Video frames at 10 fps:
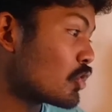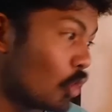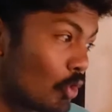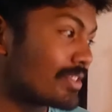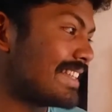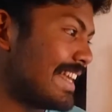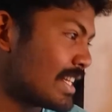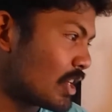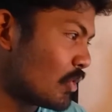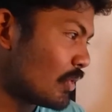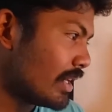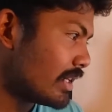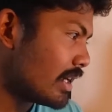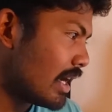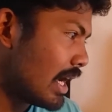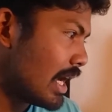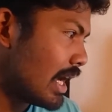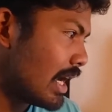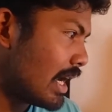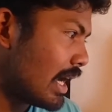Clothes included.
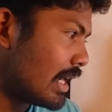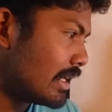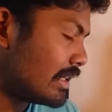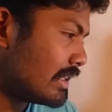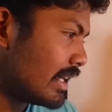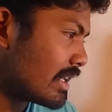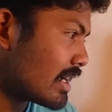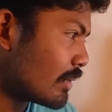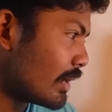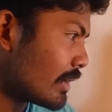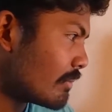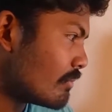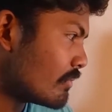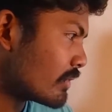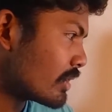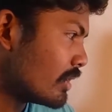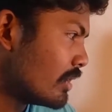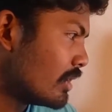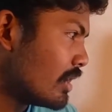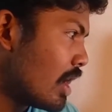And he ran away.
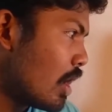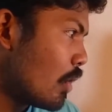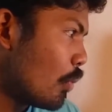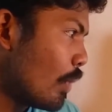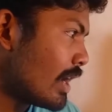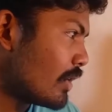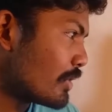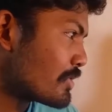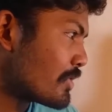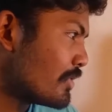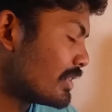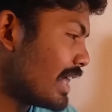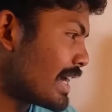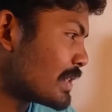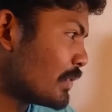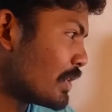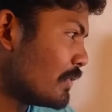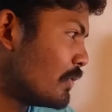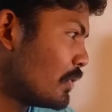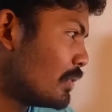Well or true, thanks for
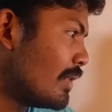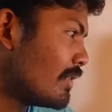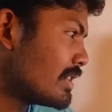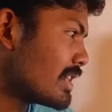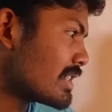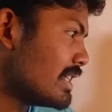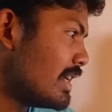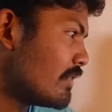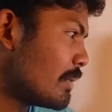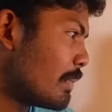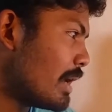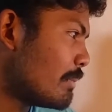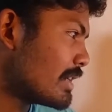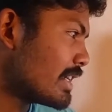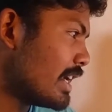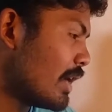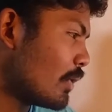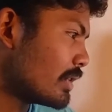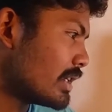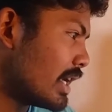the food. We will just leave the payments here
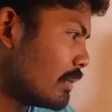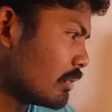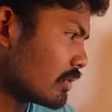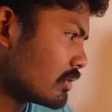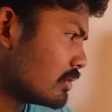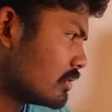on the table.